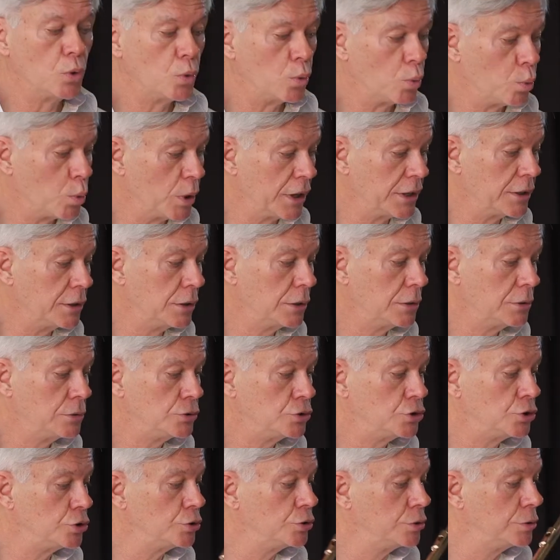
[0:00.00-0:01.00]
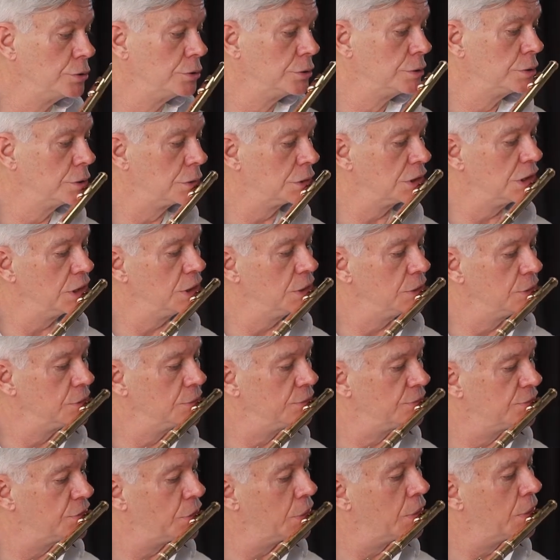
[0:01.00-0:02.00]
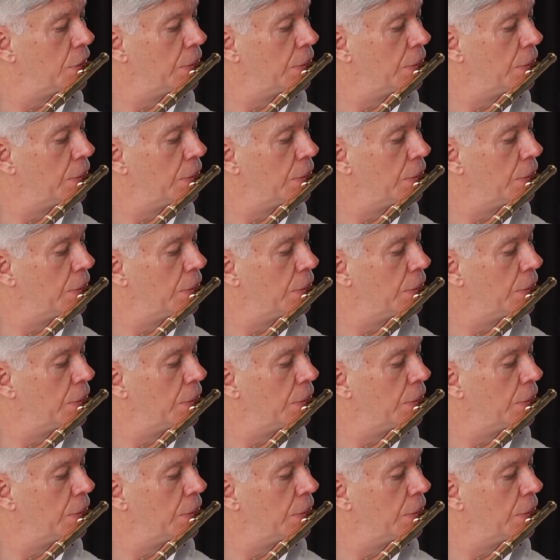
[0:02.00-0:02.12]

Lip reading: One, two, three, four.